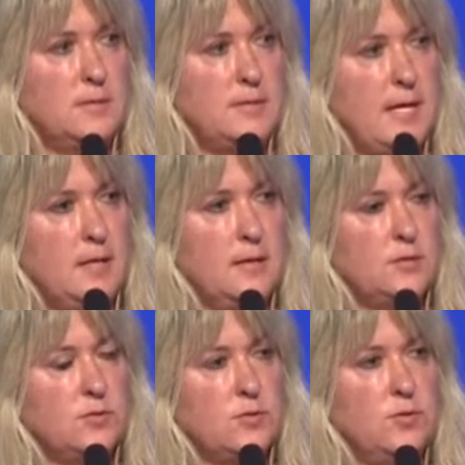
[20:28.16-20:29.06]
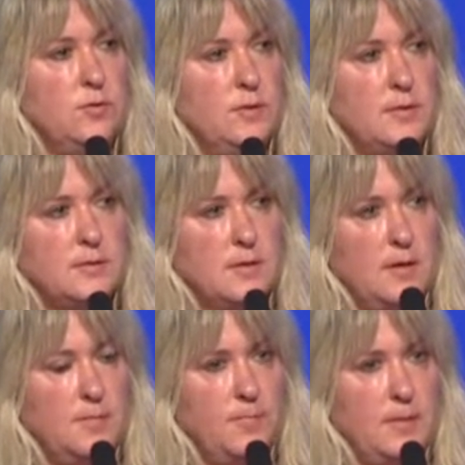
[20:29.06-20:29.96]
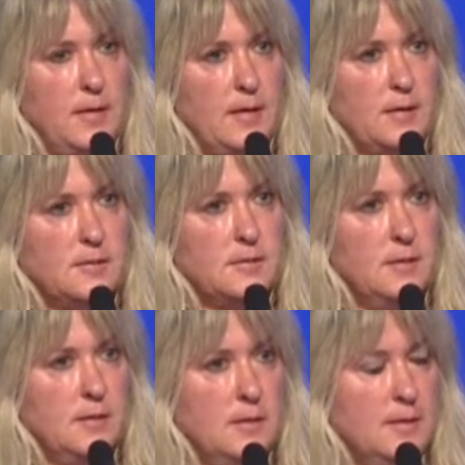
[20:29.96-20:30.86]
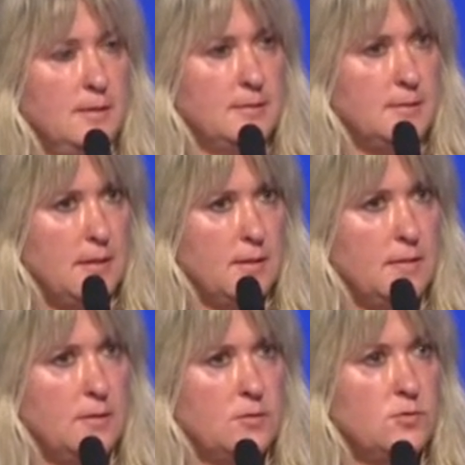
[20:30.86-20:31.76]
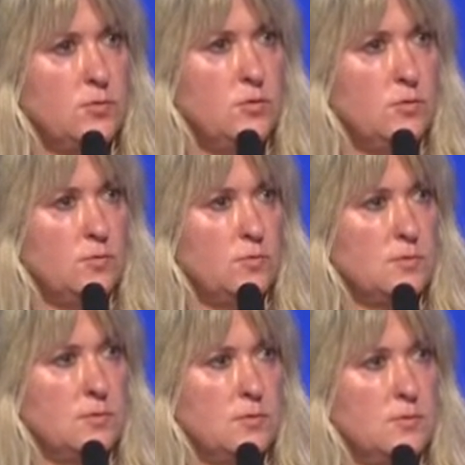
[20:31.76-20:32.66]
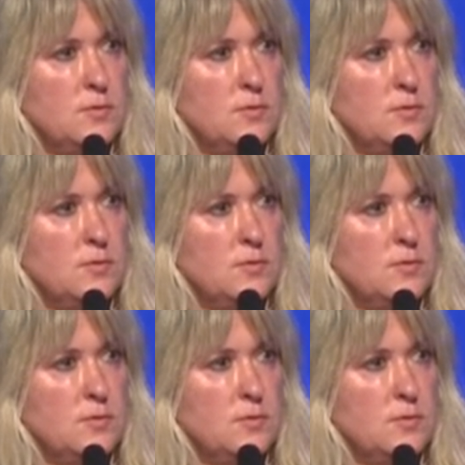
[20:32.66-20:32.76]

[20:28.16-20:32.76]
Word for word: saying that security is complex is not an excuse to